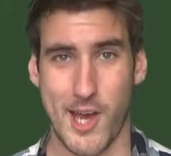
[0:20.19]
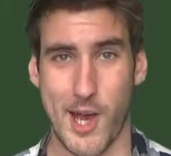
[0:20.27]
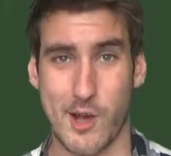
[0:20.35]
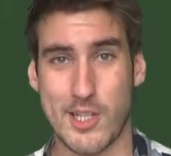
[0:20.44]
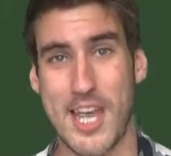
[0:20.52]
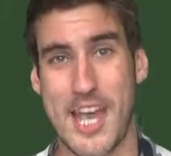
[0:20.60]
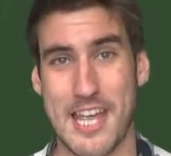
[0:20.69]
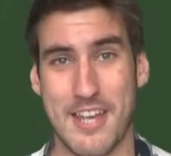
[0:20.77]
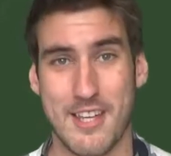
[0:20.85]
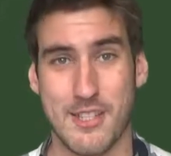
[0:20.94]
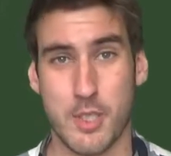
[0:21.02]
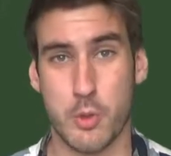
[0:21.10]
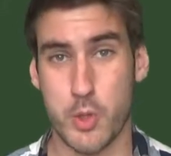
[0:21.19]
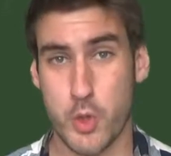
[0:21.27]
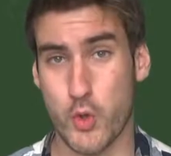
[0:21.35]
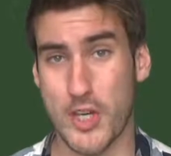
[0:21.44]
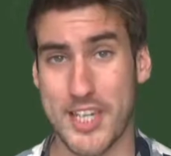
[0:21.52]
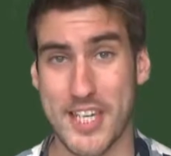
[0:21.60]
Okay, so
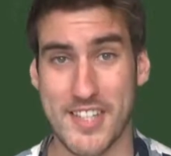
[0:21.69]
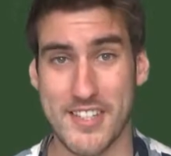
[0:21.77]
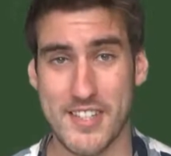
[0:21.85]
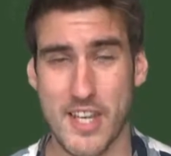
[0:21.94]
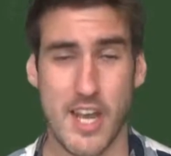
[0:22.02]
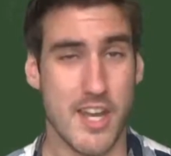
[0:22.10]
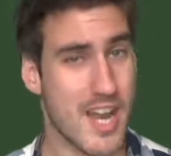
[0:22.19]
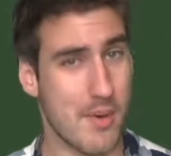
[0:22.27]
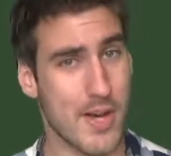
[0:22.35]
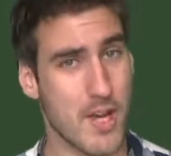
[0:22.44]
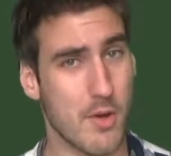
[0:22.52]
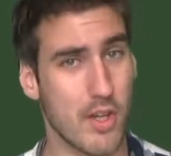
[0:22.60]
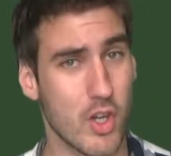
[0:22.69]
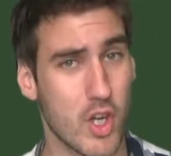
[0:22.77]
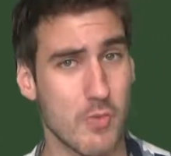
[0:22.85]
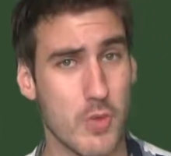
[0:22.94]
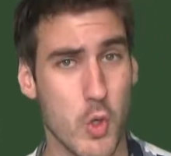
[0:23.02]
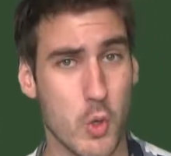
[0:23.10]
trinkets. Now I know a
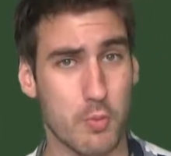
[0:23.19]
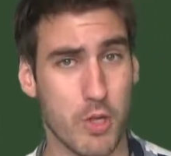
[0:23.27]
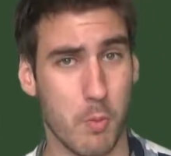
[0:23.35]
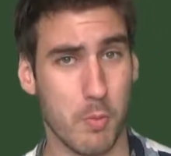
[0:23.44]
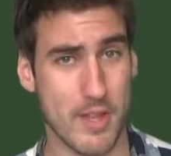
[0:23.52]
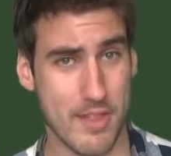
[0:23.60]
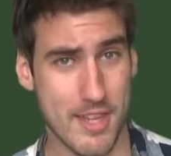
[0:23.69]
lot of you are probably